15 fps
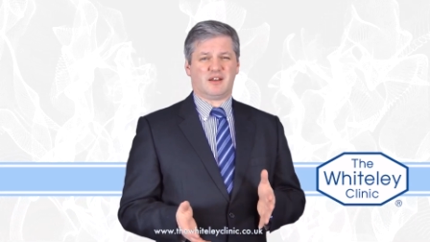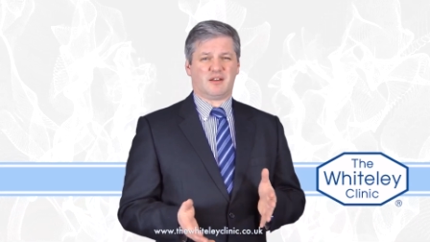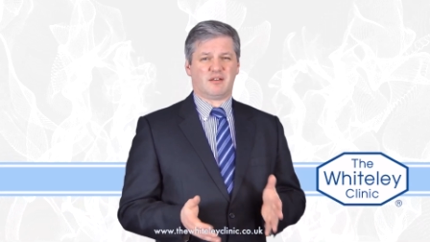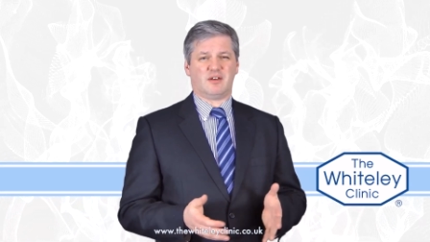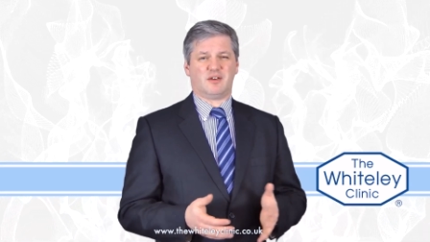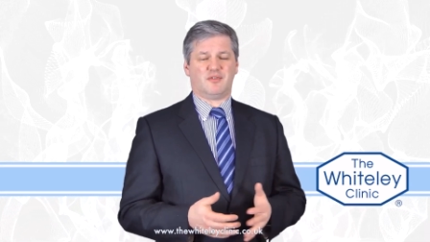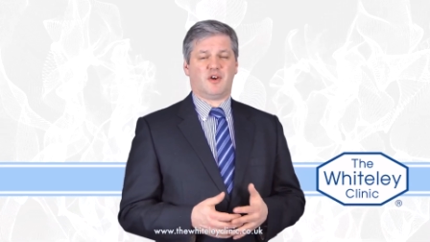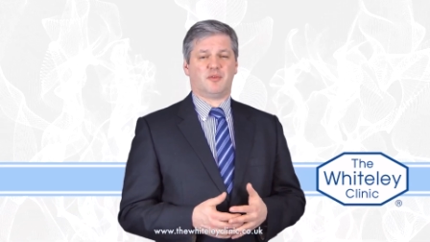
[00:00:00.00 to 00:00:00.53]

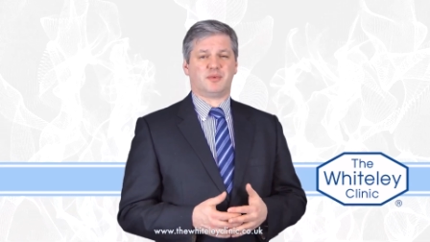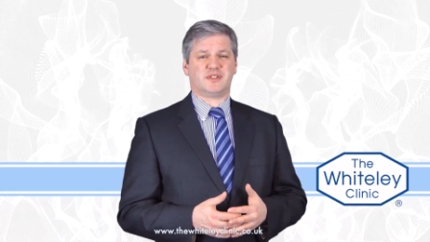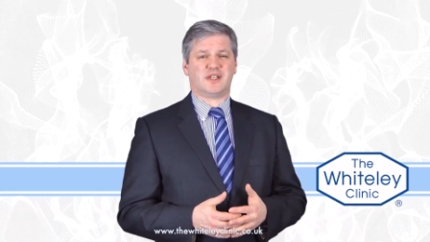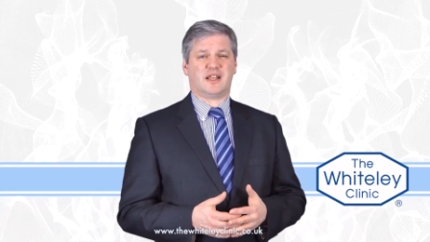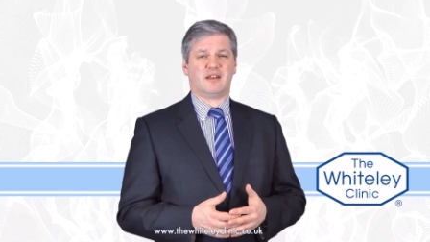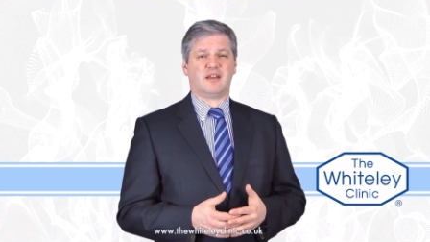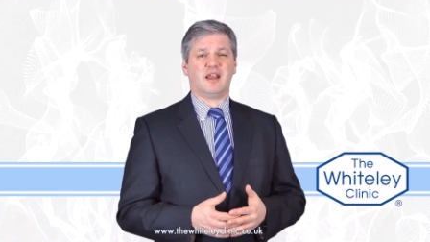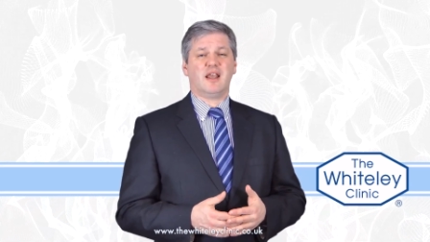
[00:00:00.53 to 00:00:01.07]

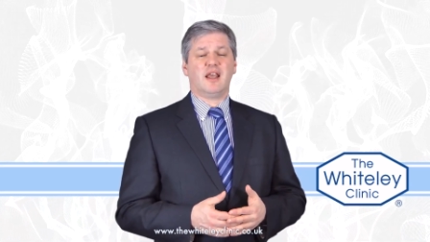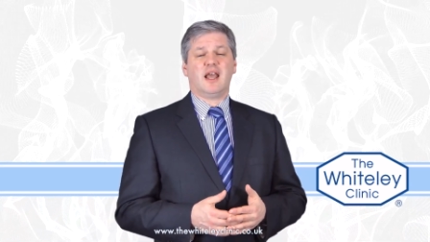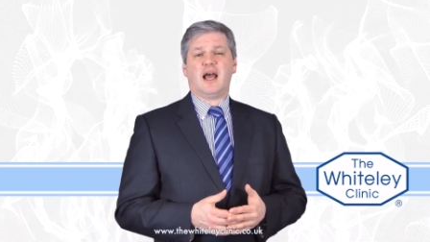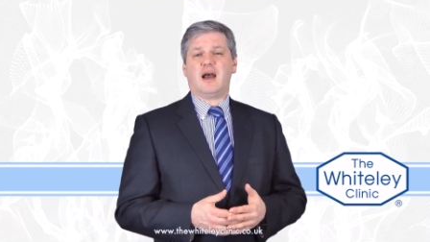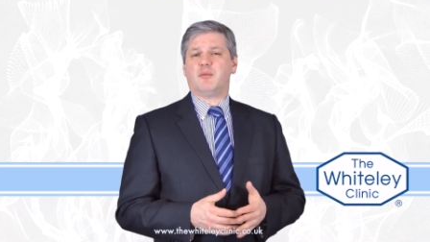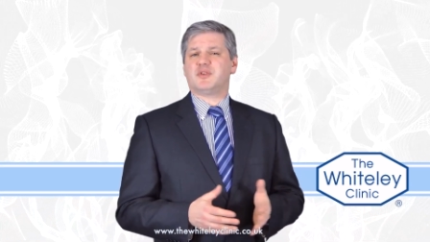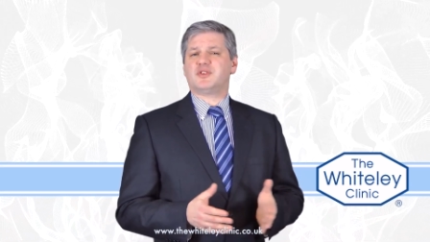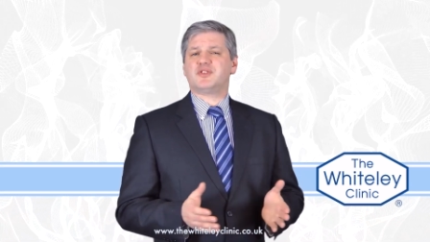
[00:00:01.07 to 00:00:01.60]
35%.
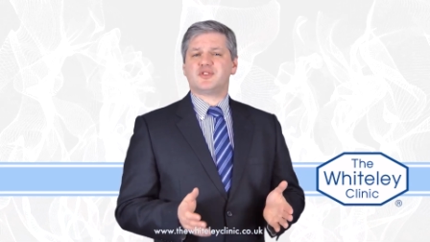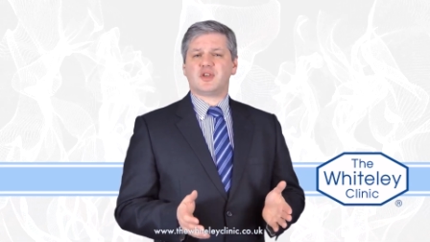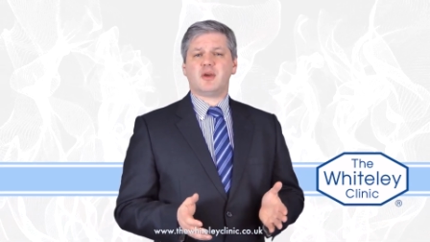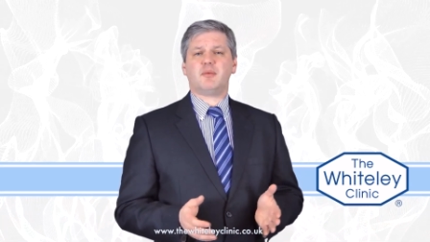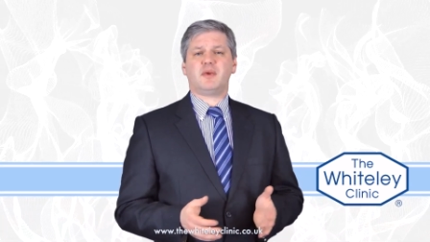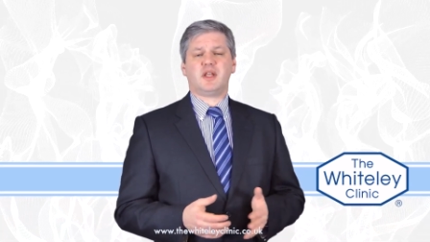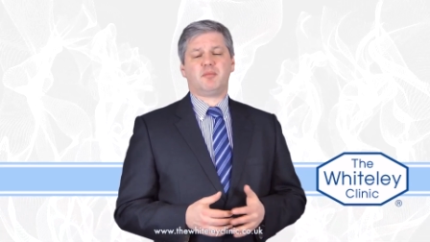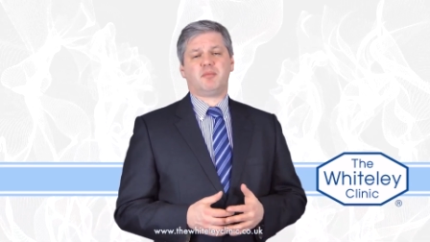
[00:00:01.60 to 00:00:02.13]
And with
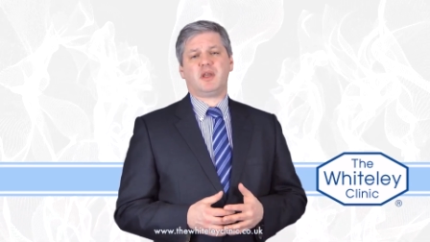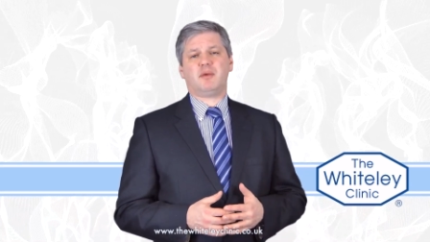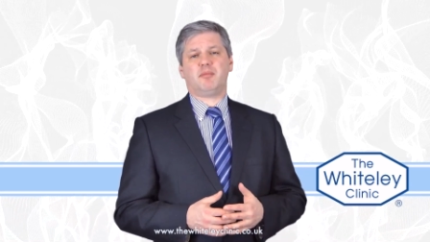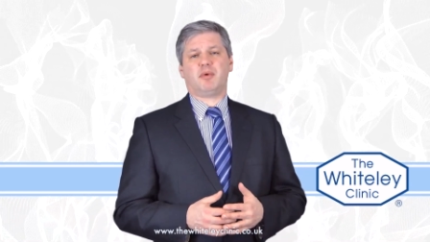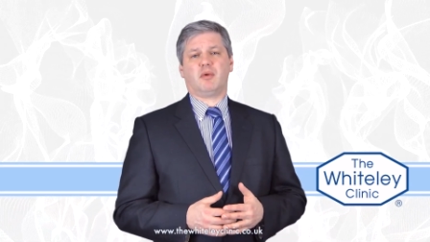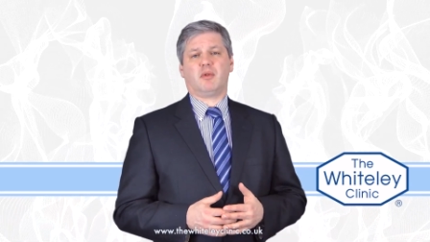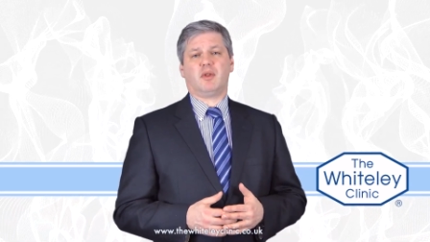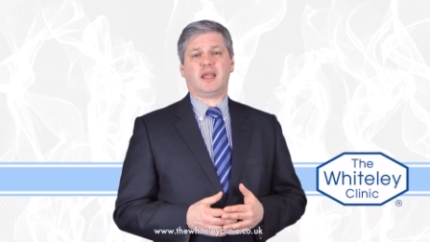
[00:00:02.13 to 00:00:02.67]
so many
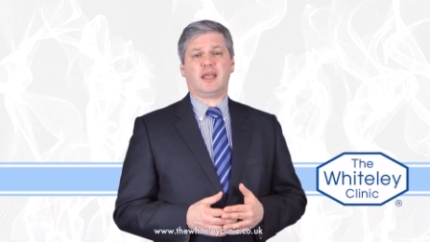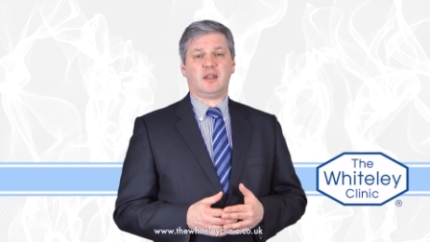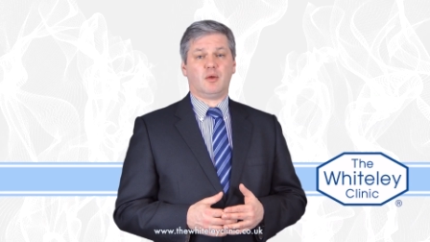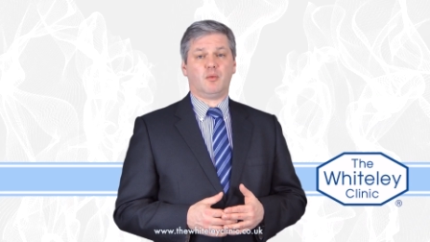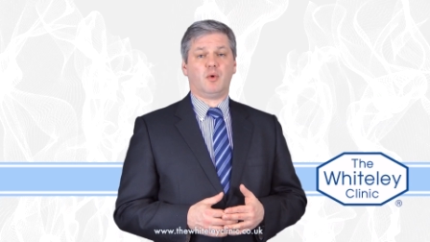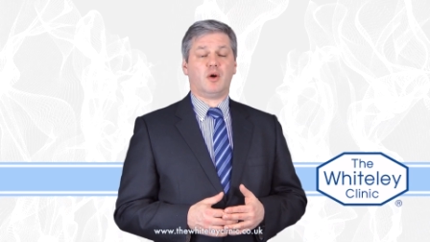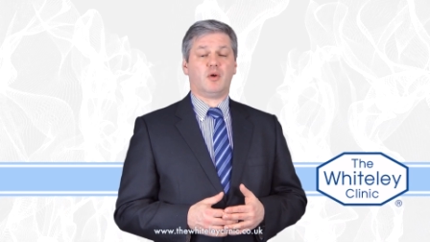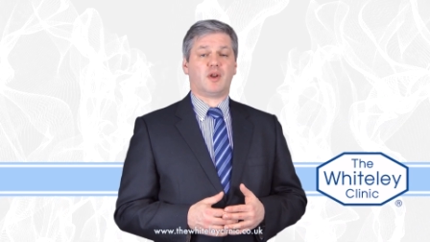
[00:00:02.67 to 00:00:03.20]
people in
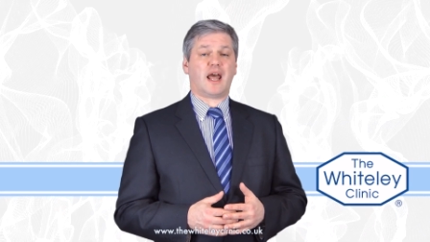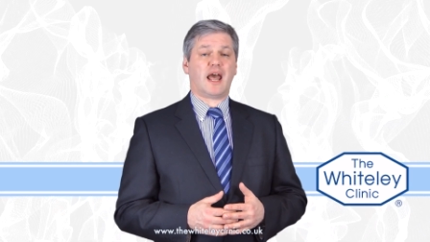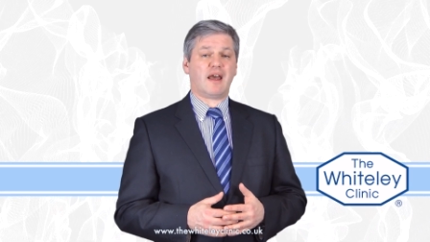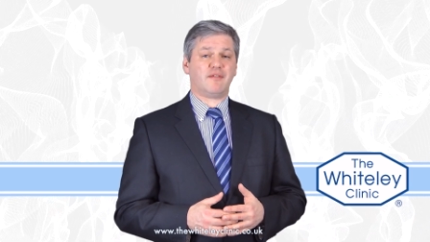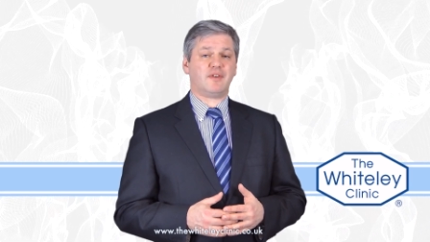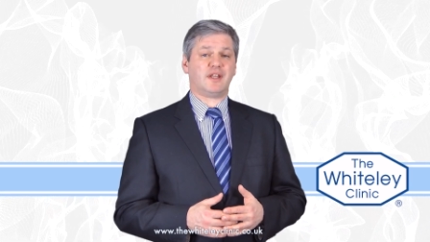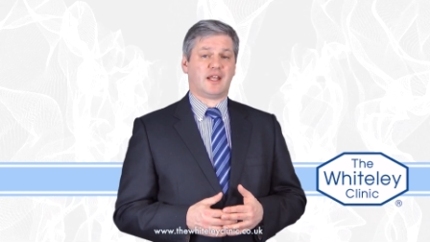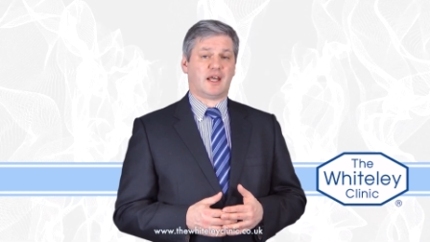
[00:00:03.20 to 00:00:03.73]
the world
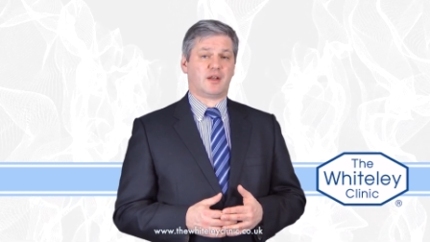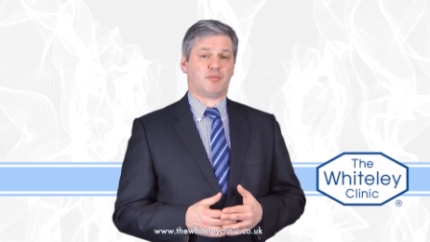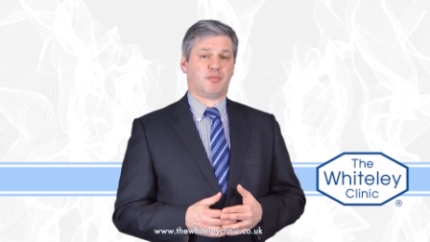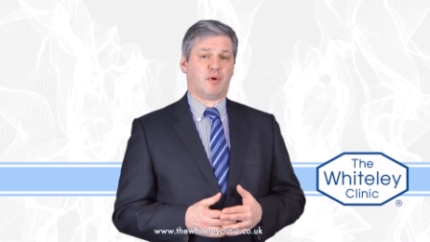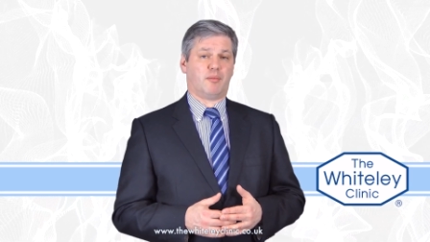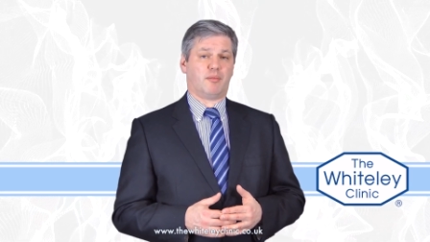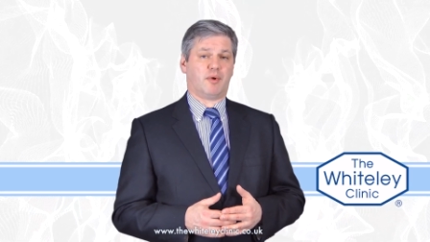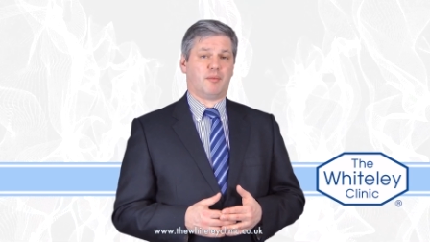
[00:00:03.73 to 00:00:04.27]
having that
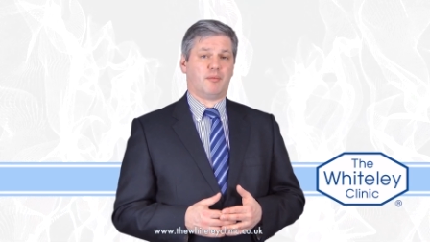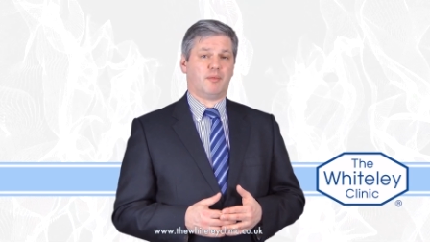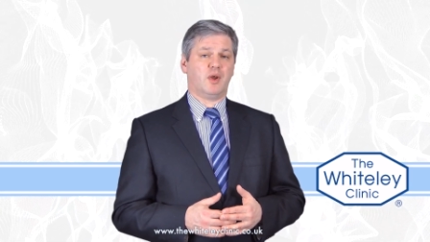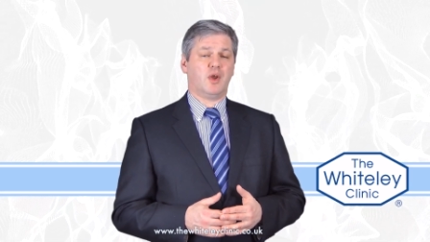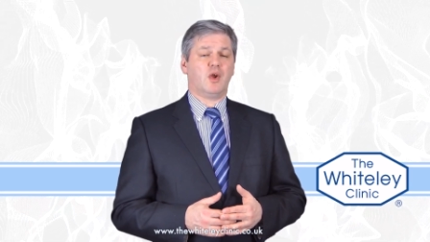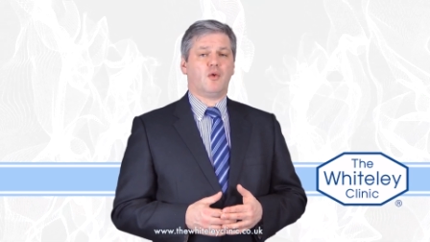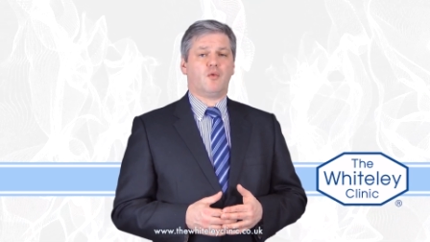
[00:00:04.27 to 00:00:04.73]
problem,